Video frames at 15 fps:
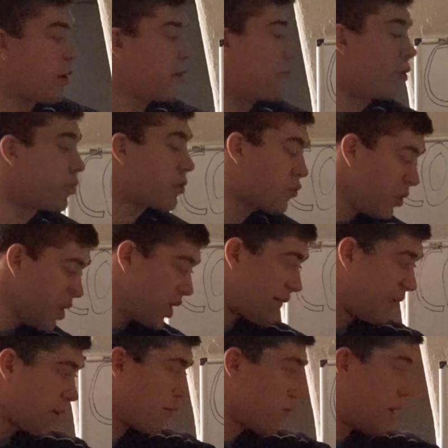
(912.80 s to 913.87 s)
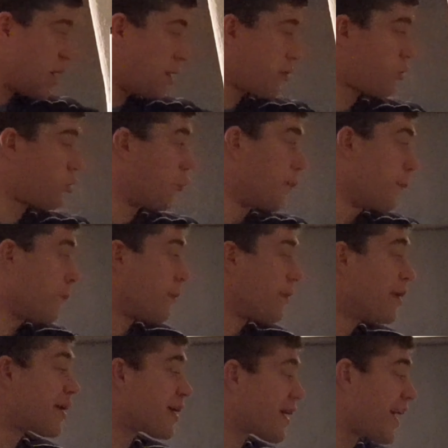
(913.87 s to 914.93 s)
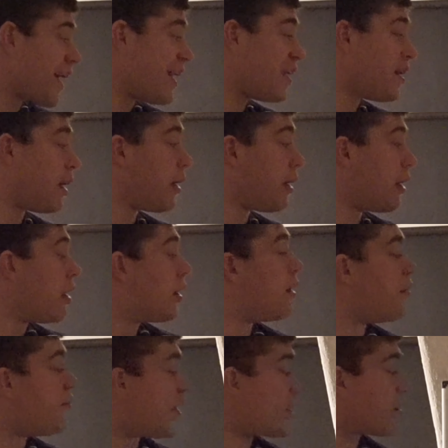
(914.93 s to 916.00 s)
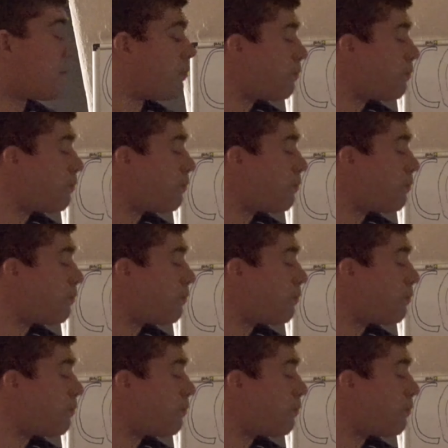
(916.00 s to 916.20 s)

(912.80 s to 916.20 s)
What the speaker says: So 3 different ways to gain that